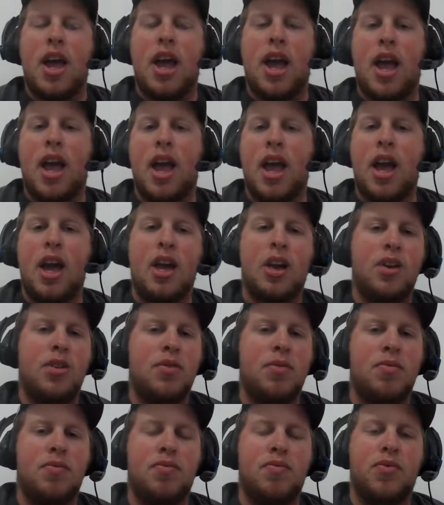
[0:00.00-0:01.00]

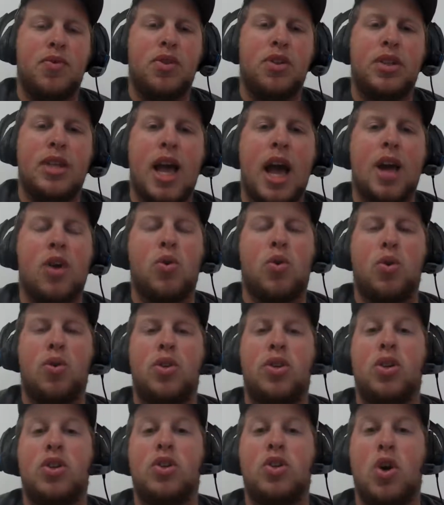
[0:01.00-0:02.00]
and tackle.
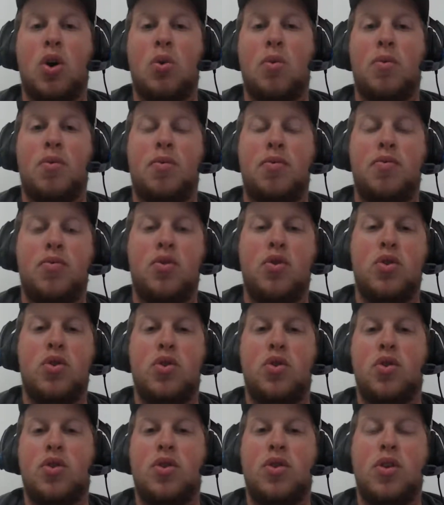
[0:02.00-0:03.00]
So
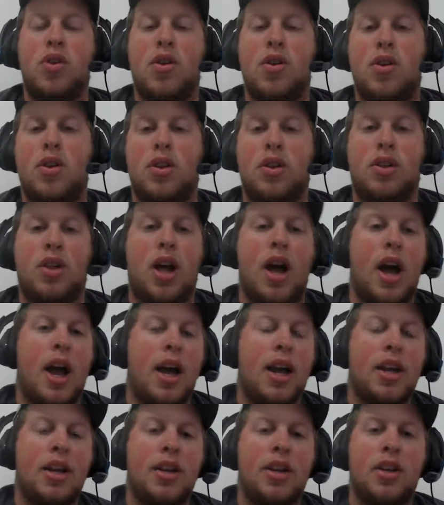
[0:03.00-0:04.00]

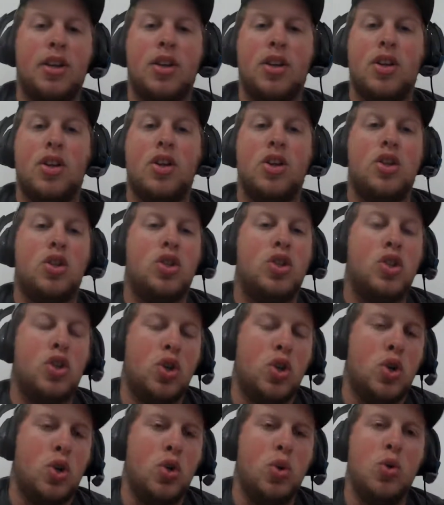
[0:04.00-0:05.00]
line
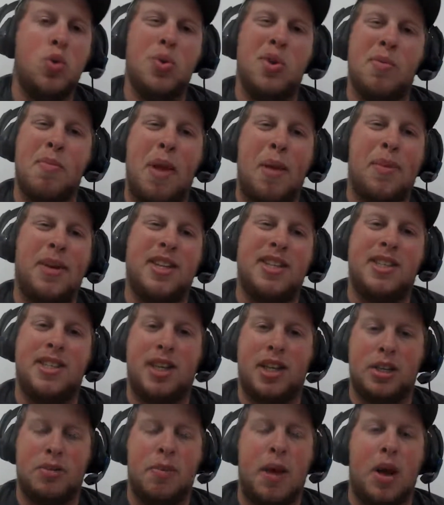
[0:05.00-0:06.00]
2 to maybe
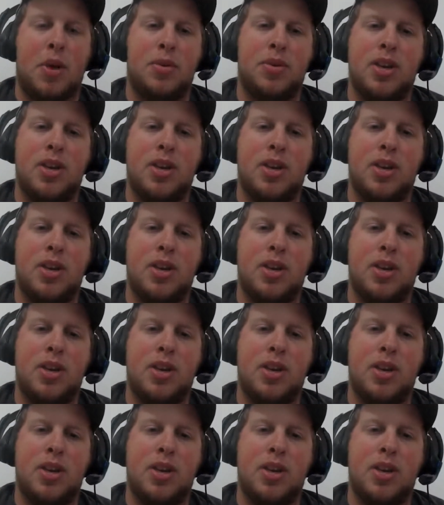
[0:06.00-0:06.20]
6 pound